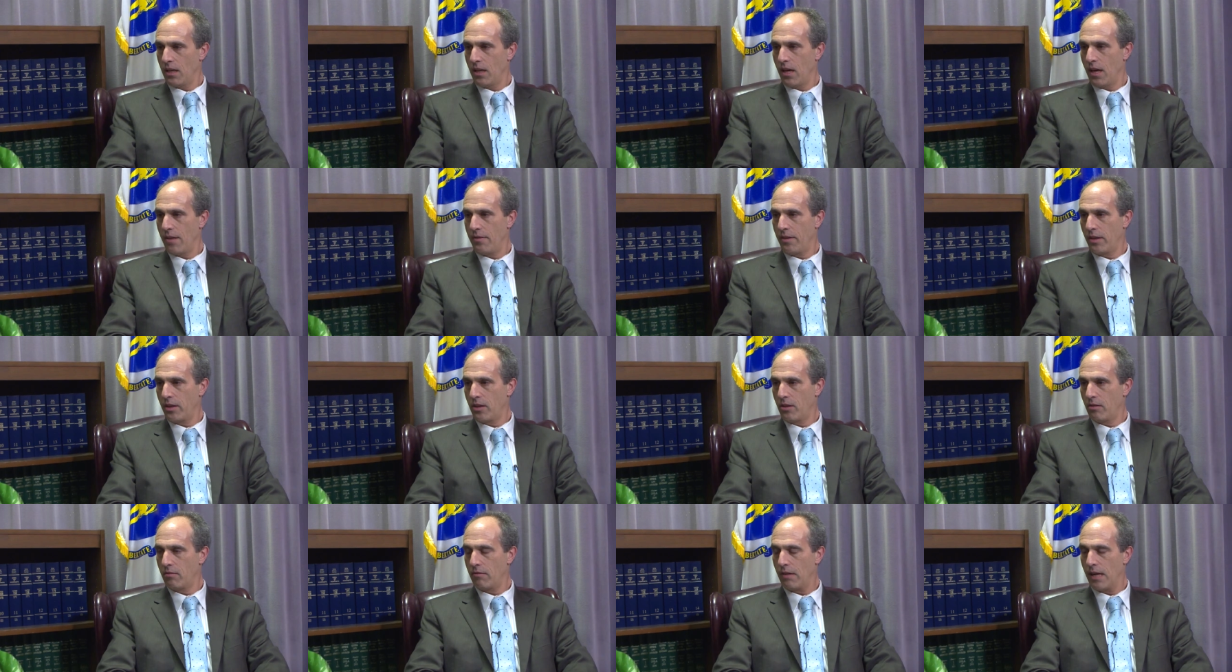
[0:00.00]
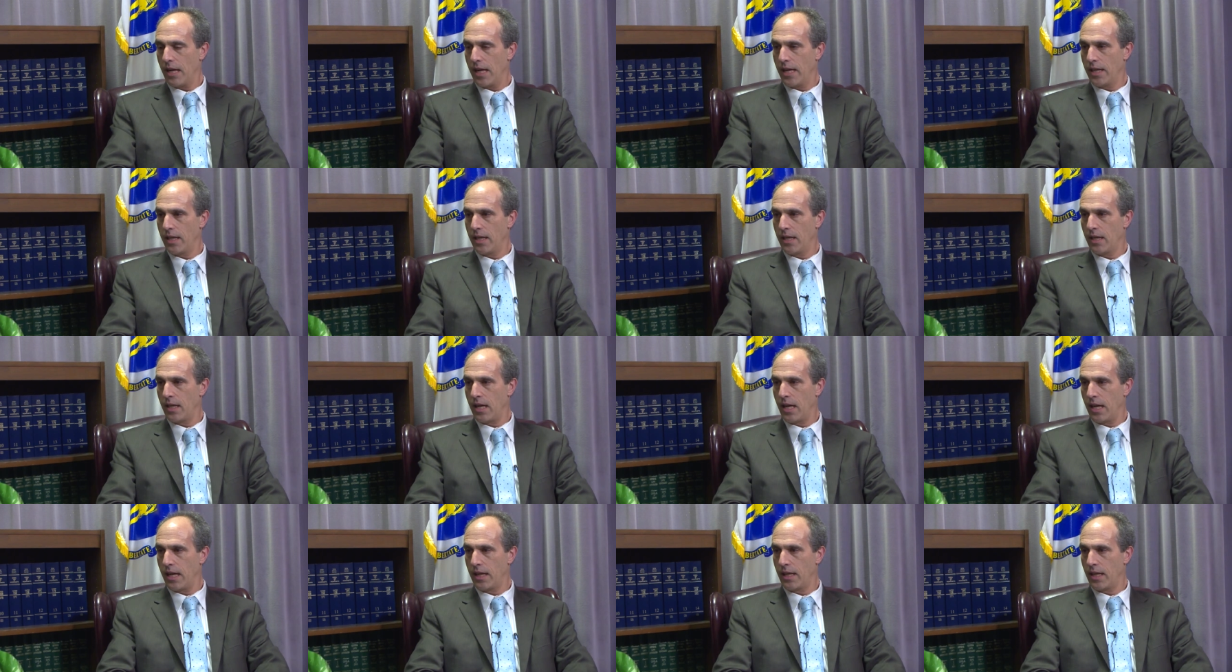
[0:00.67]
No, I think you're right, and
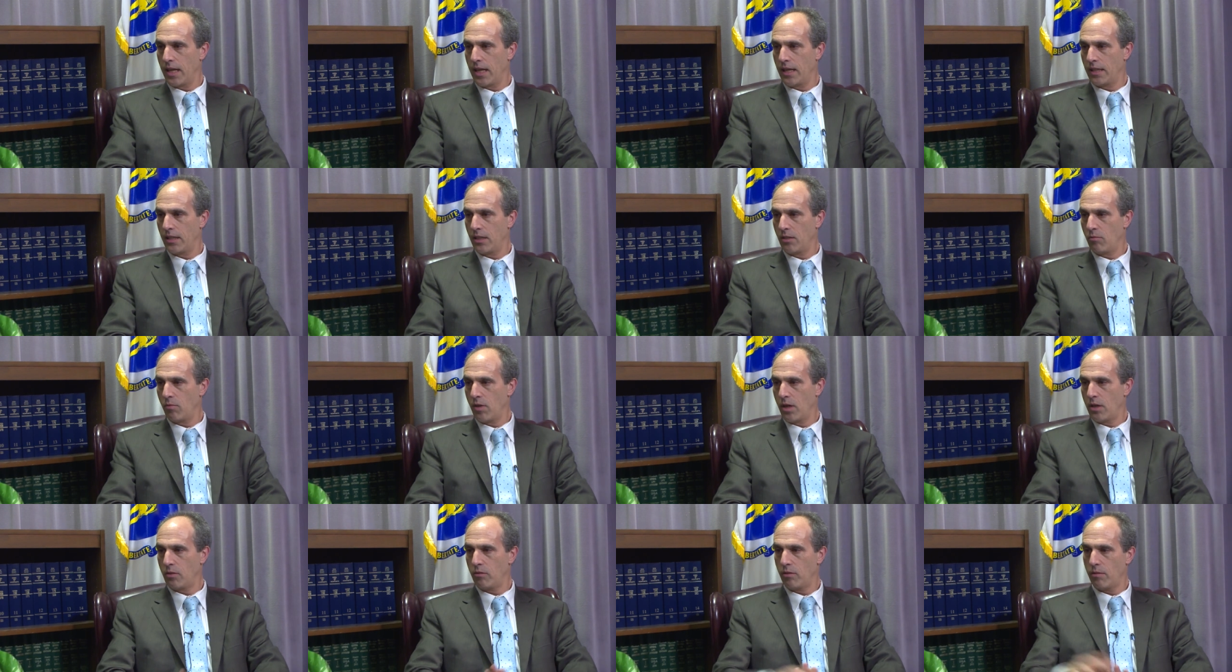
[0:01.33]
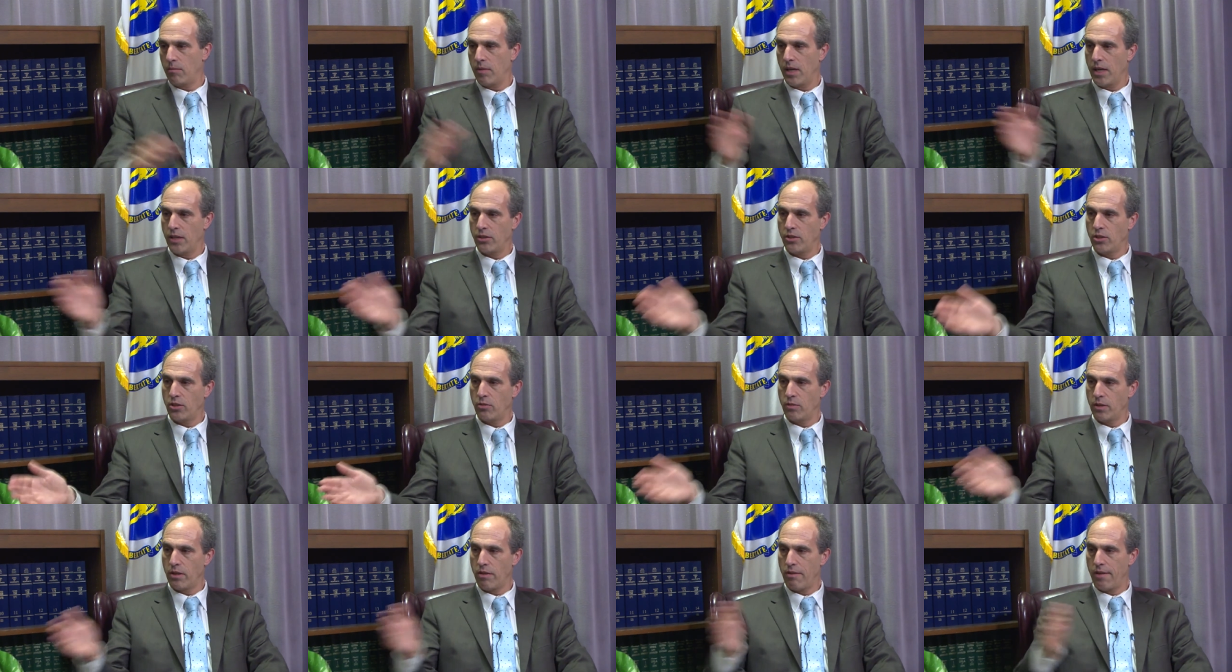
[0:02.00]
I did want to remind
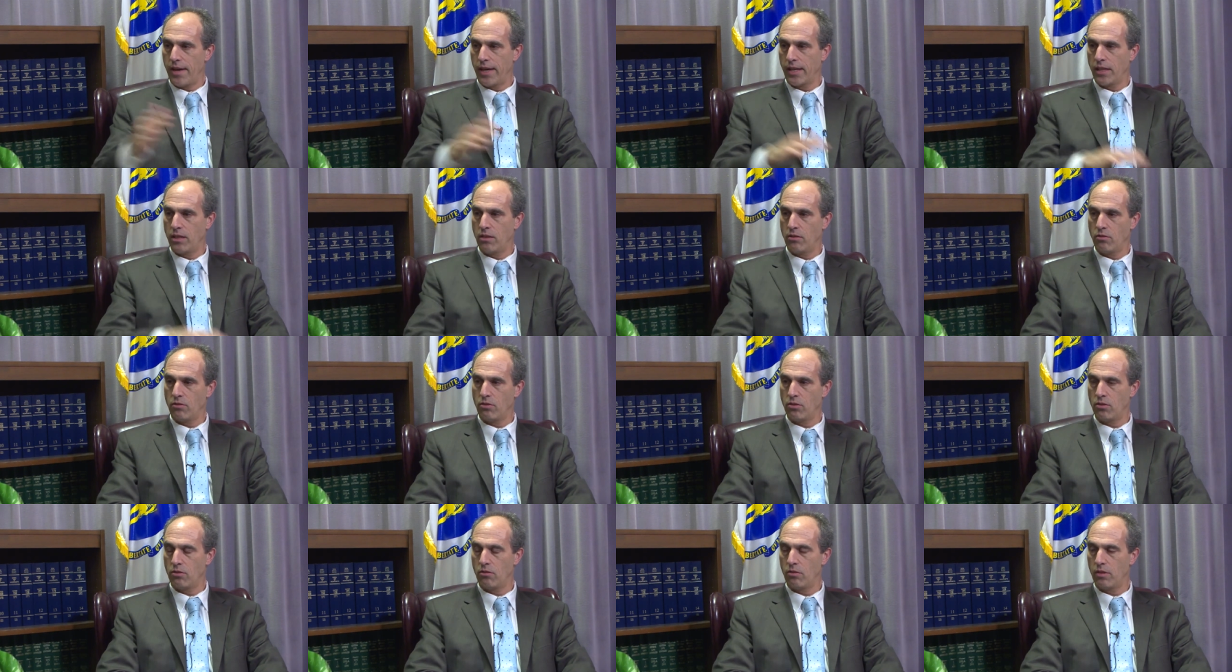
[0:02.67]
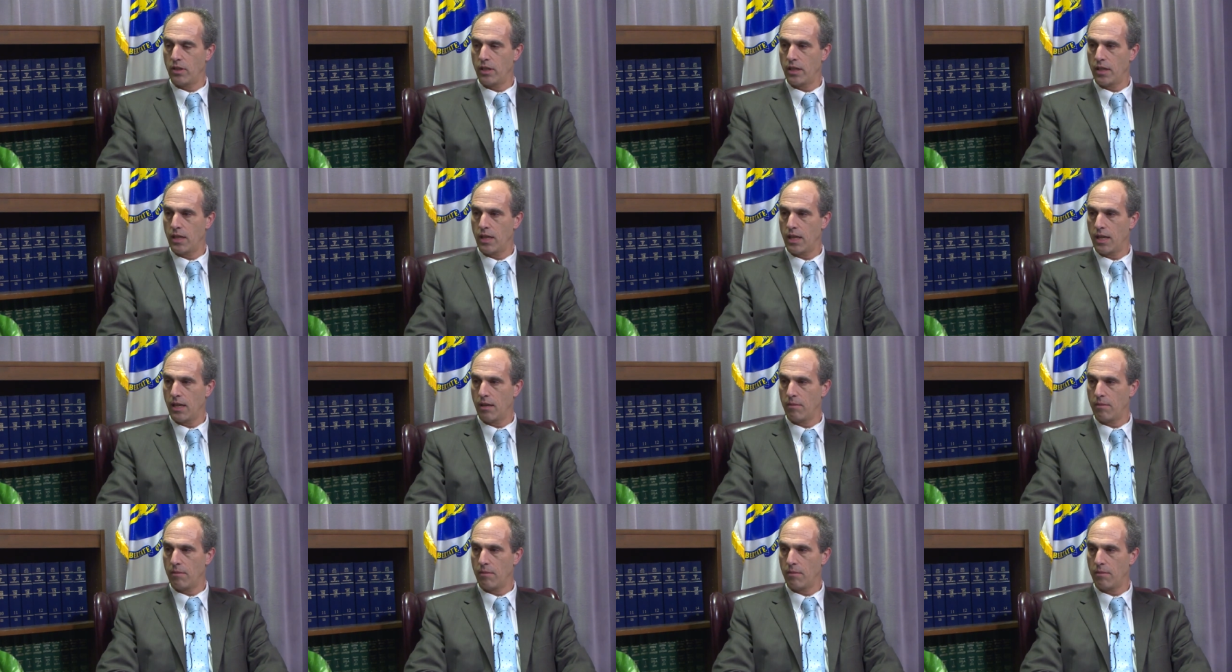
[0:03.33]
you and thank you too that